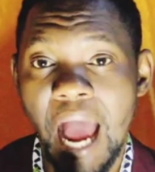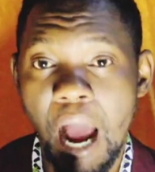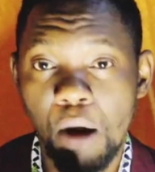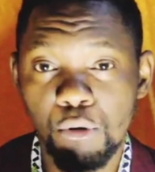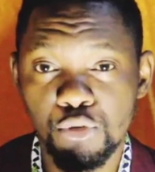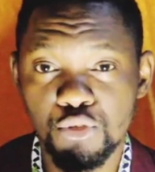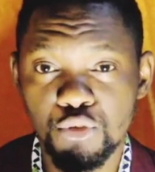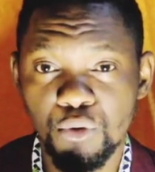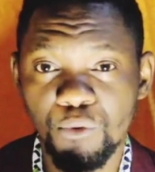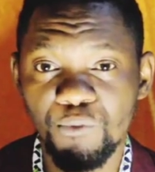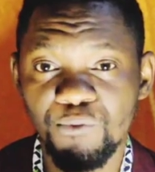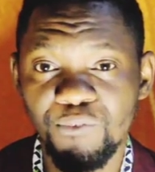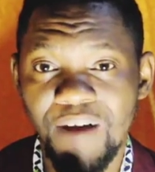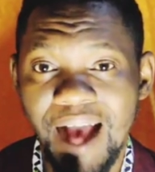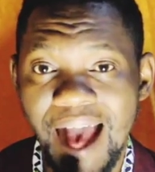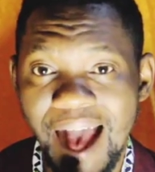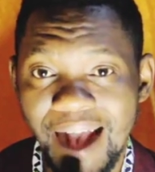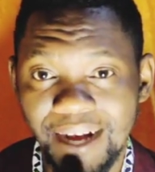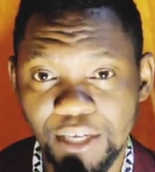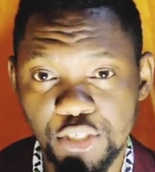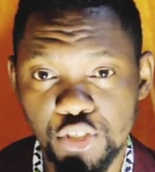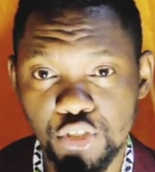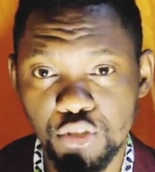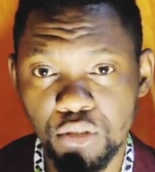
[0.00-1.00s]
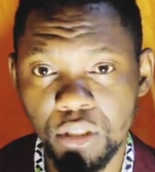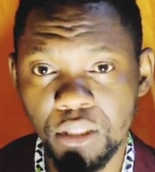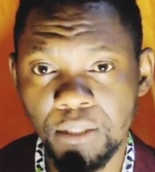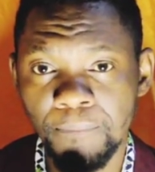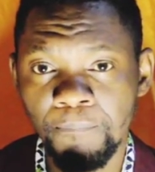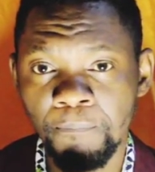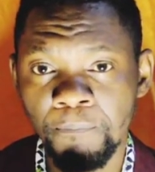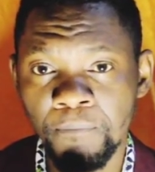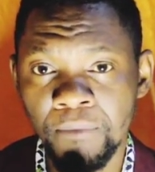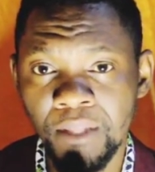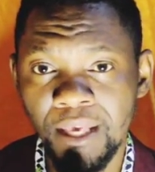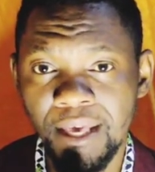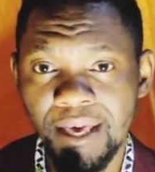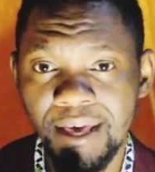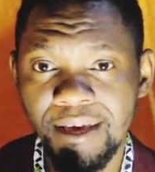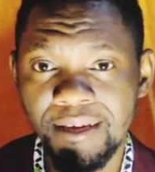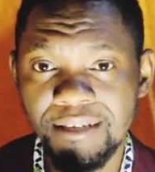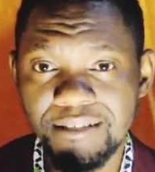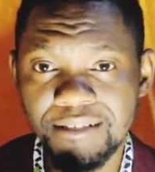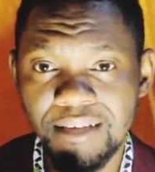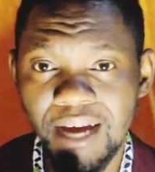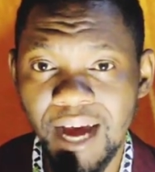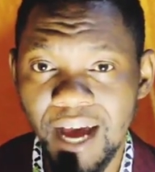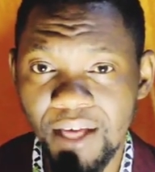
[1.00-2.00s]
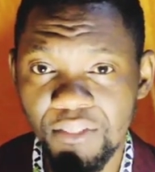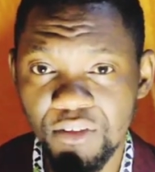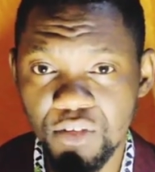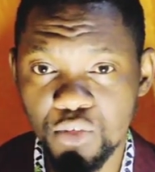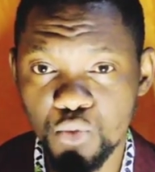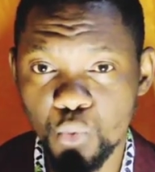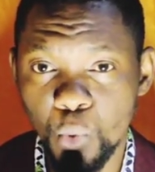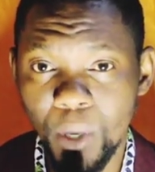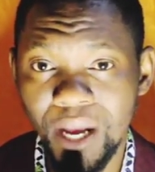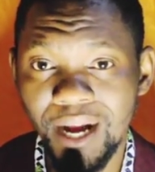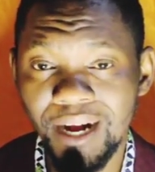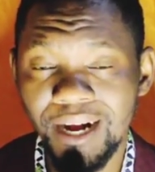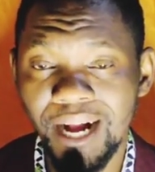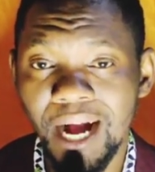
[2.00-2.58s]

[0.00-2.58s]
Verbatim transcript: out of action and others were